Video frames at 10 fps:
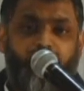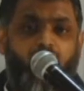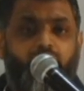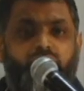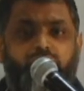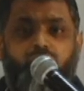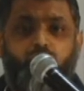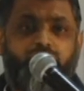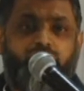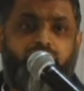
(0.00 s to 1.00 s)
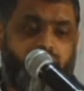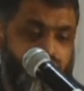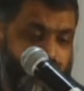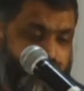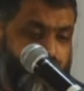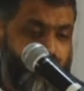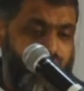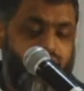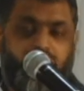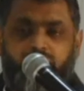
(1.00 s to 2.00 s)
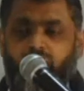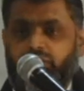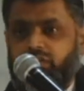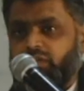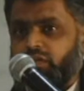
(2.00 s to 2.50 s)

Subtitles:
final thing I will say is just a little anecdote.